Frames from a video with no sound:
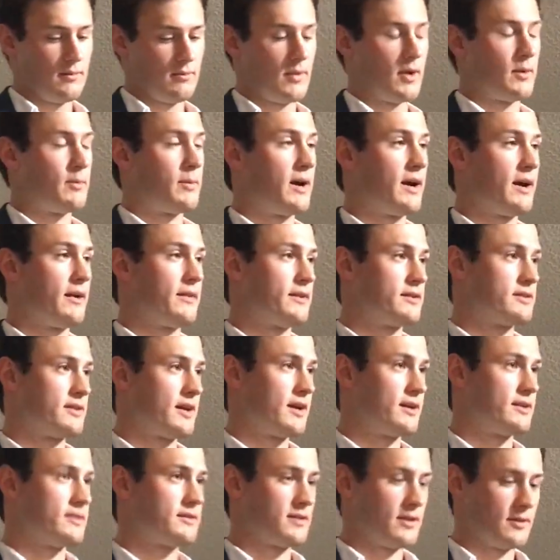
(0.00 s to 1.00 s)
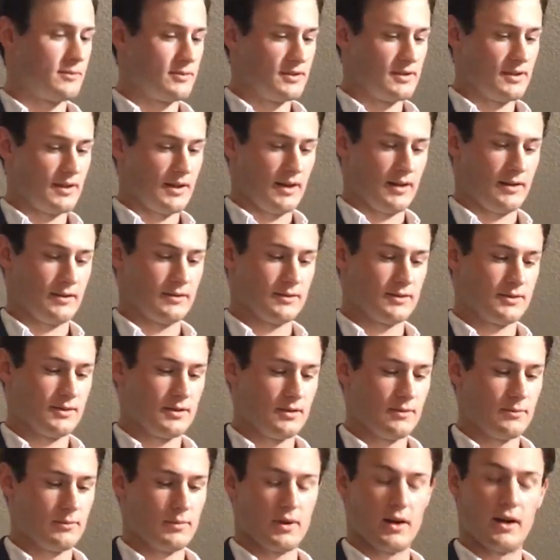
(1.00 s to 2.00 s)
my path has had its ups and downs,
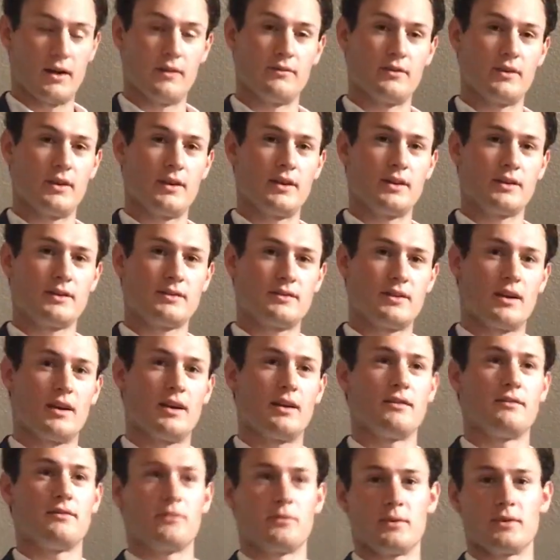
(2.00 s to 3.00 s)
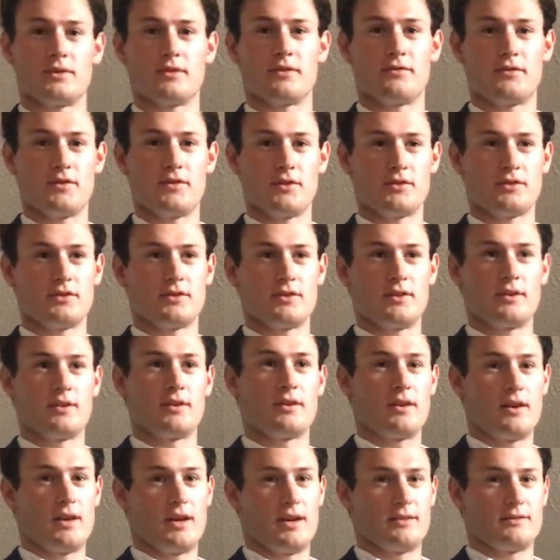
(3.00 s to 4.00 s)
but I'm very excited for what the future
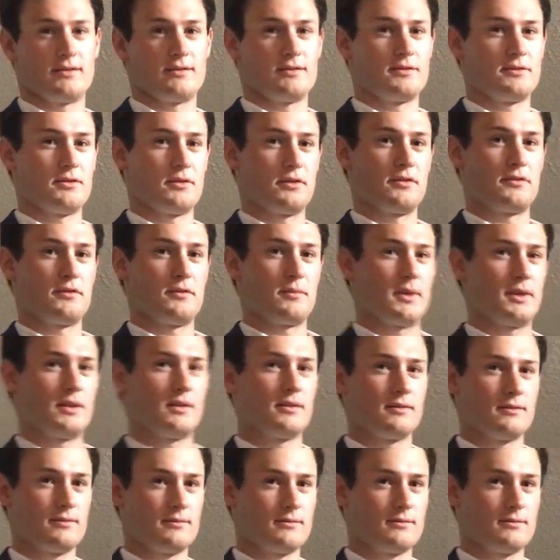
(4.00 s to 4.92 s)
has in store for me.